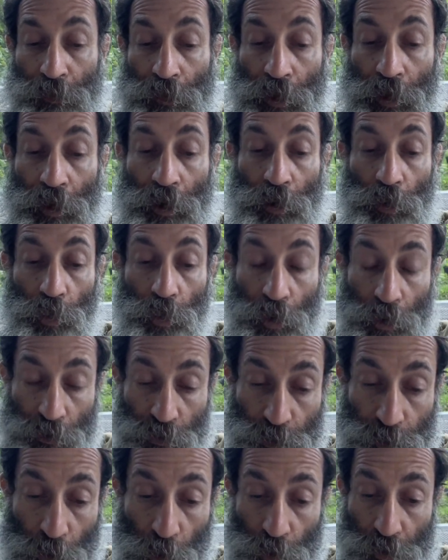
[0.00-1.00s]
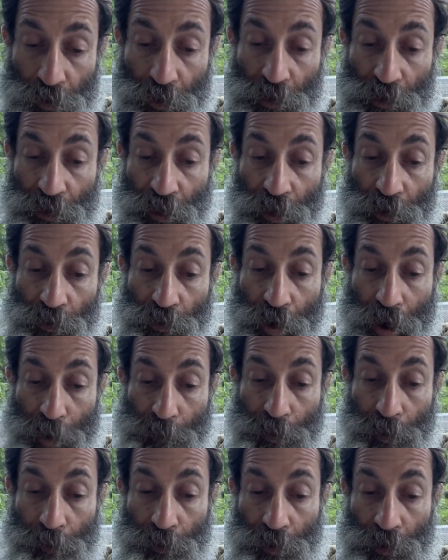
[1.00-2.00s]
uh, well, both of these get ripe.
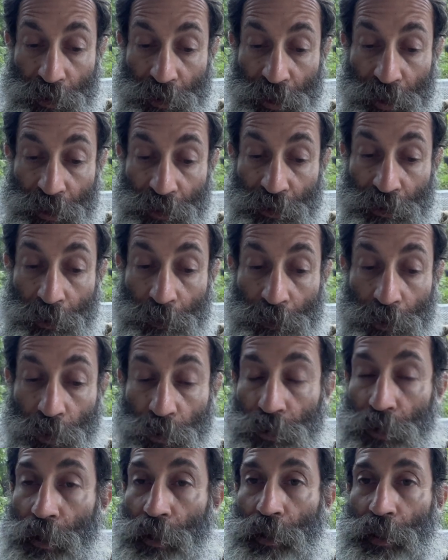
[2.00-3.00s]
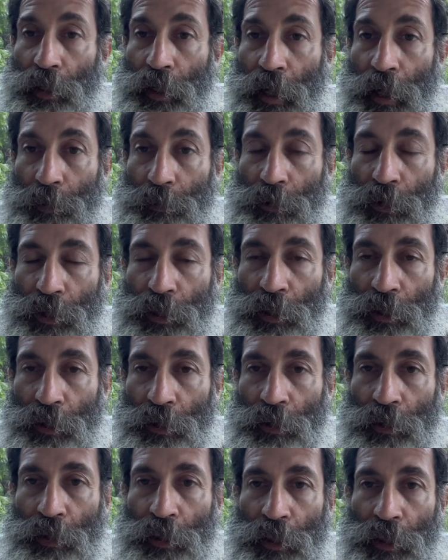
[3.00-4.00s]
I'm going to taste them both on the camera
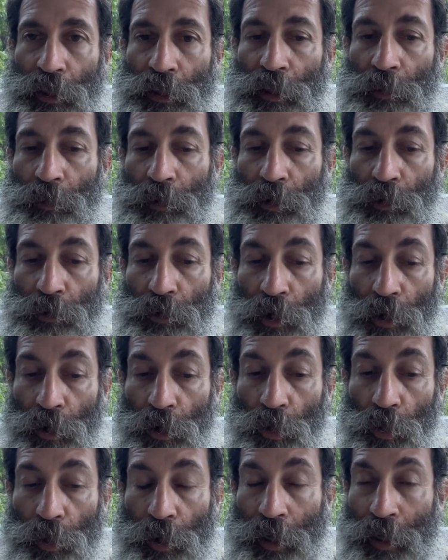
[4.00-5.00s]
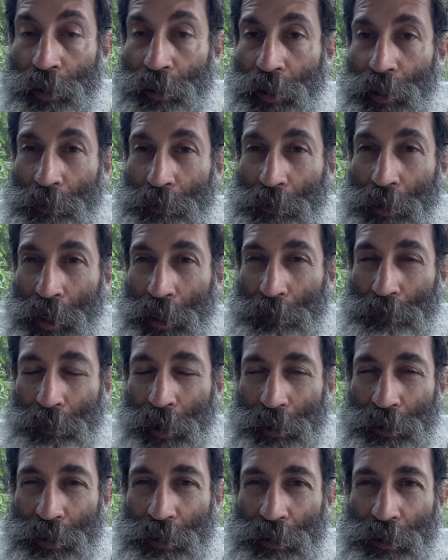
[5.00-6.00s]
here, the Monroe, and then make
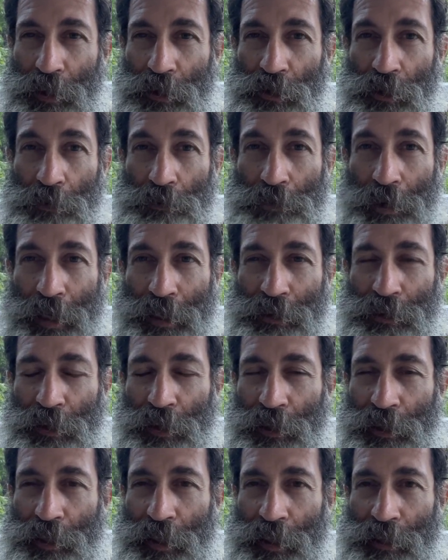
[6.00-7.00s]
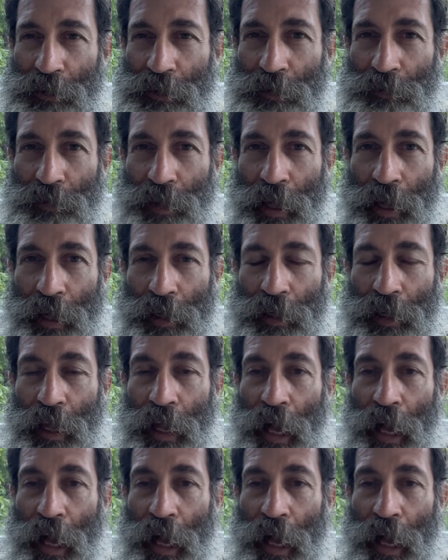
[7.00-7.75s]
my decision based on the taste of that.